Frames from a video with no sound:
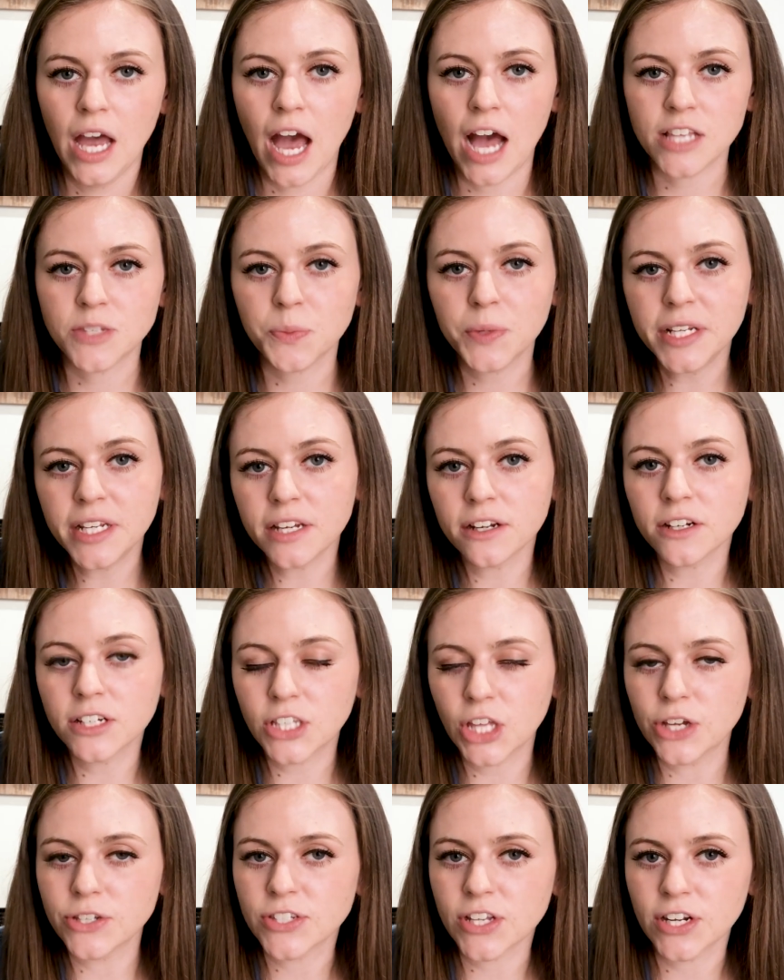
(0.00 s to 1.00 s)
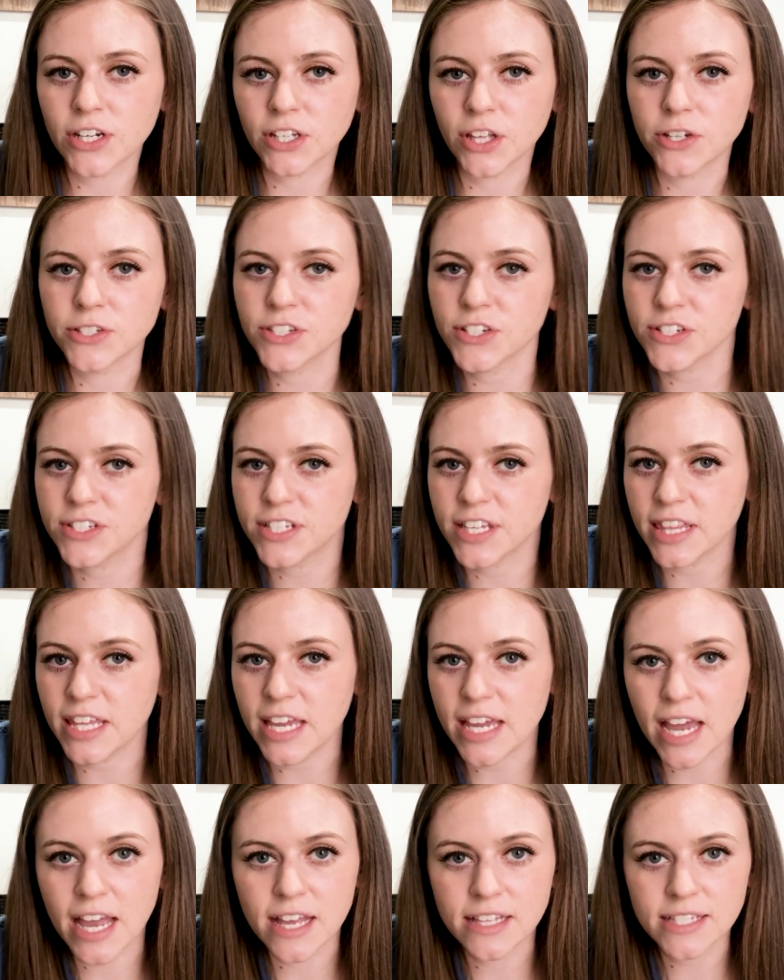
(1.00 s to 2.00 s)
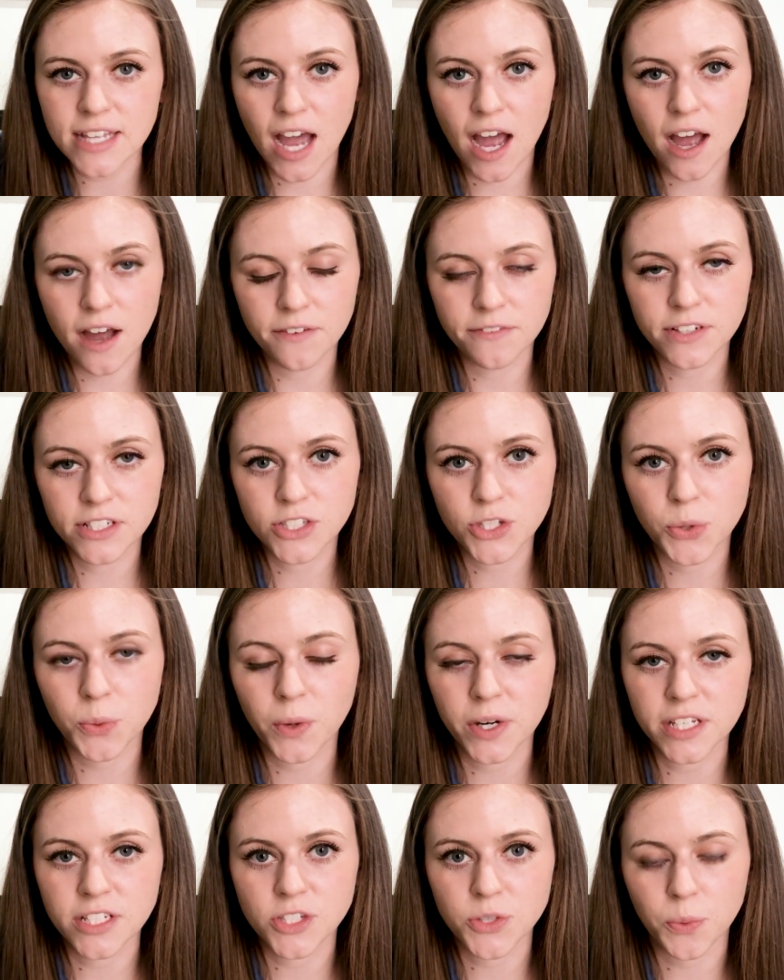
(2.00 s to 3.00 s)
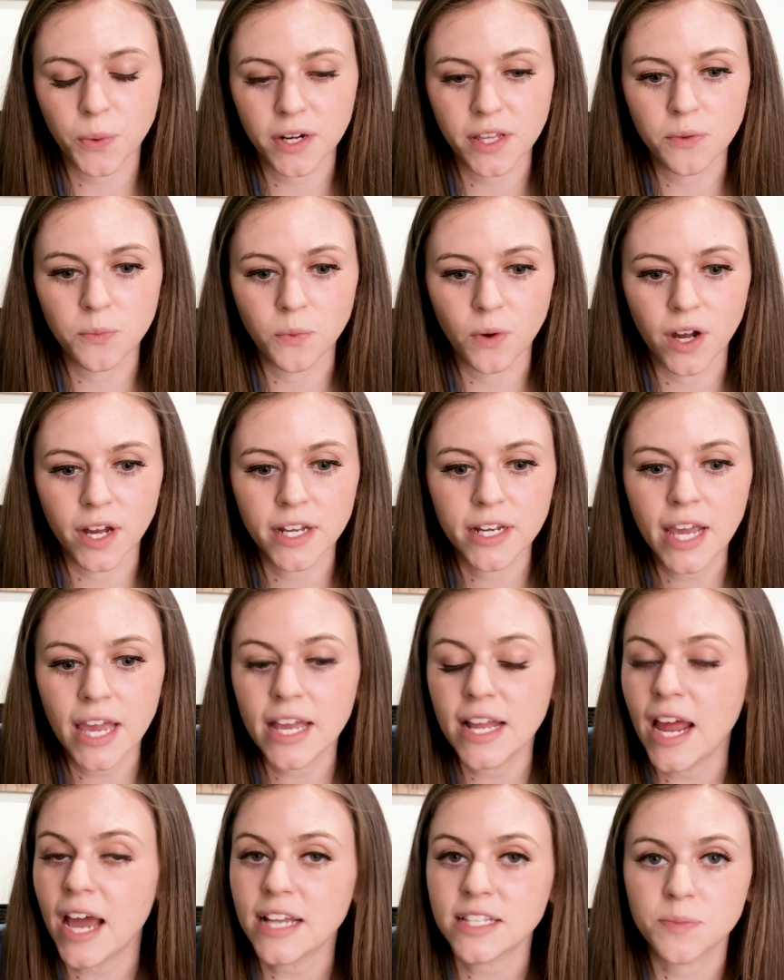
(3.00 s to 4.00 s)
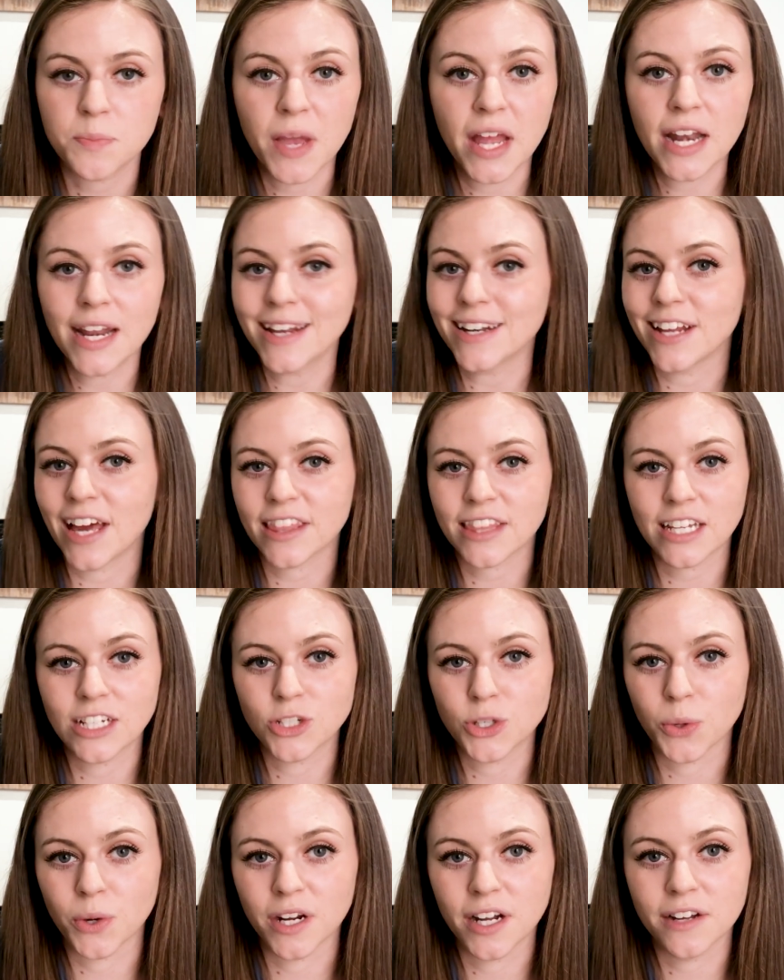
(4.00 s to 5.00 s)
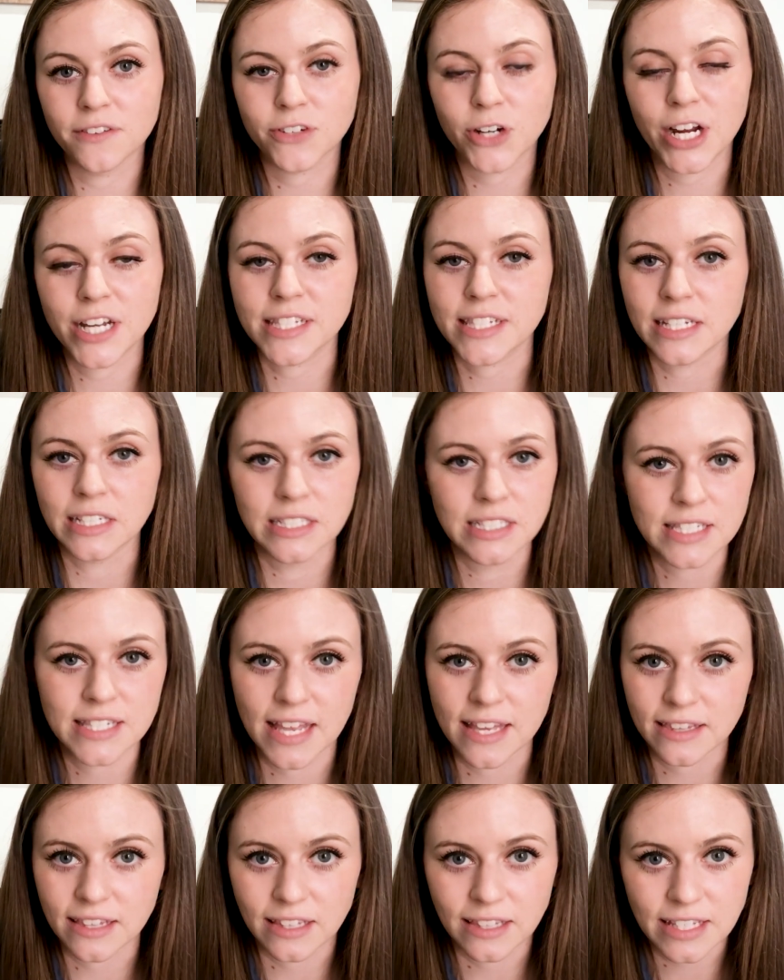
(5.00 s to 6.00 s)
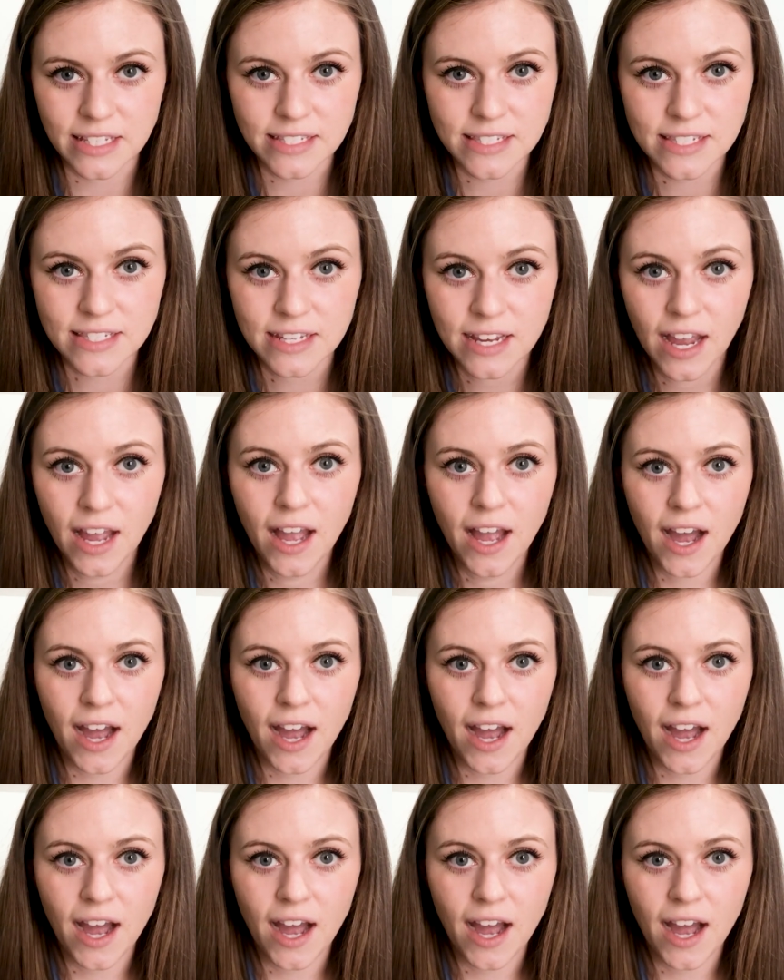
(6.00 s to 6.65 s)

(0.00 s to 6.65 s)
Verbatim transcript: As we near closer and closer to the end of 2021, it has been nothing short of crazy to say the least.